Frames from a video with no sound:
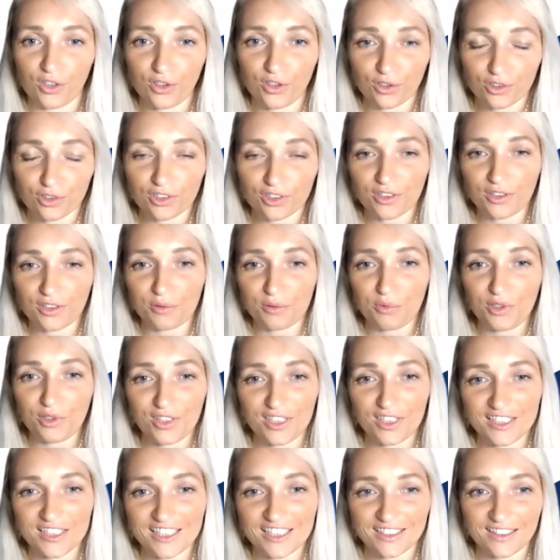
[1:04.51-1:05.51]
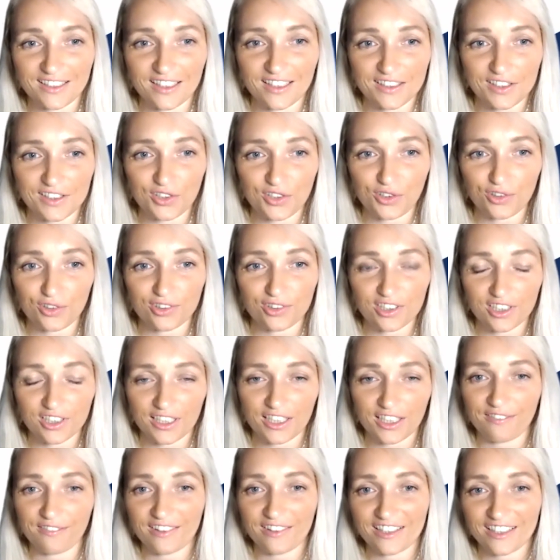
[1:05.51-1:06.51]
your community that you're
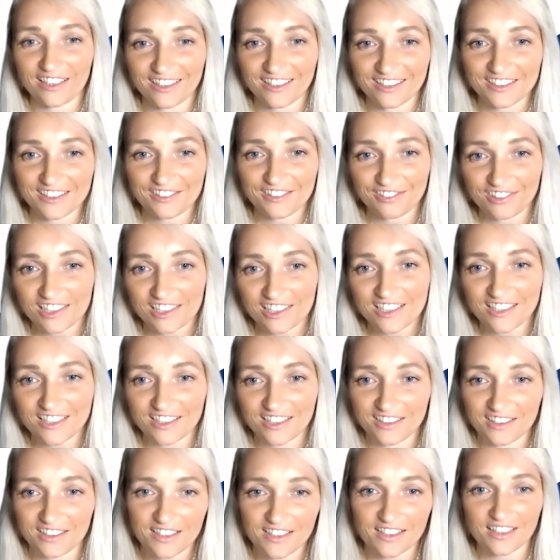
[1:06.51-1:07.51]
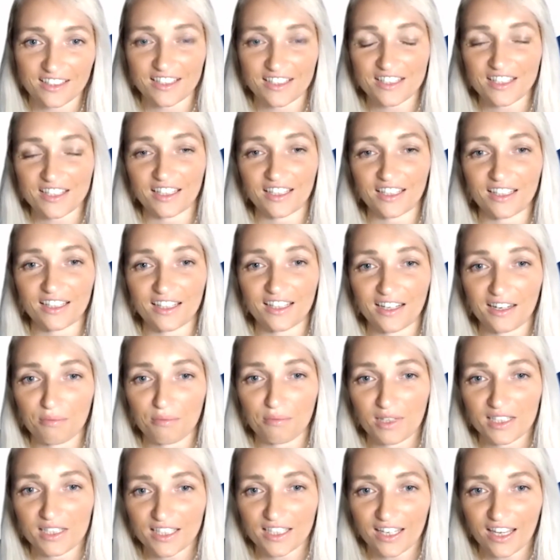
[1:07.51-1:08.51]
giving an advice and discussing any
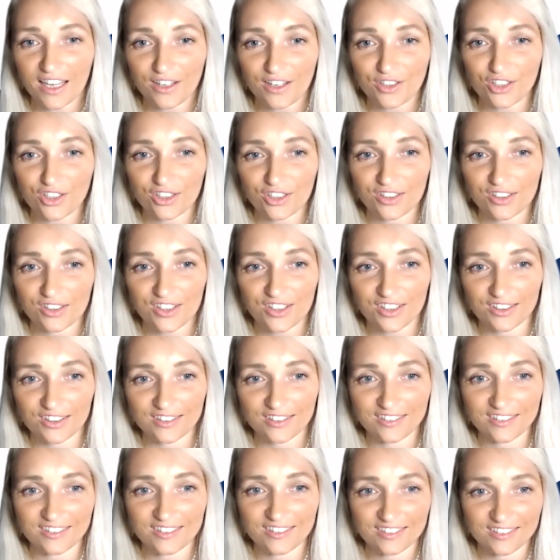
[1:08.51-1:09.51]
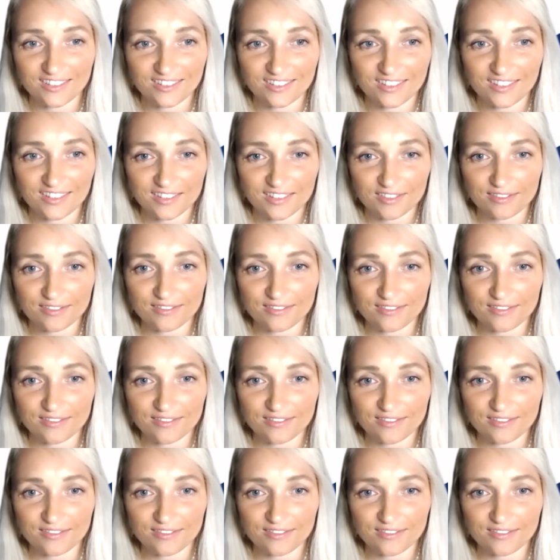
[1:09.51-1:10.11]
medications? Thank you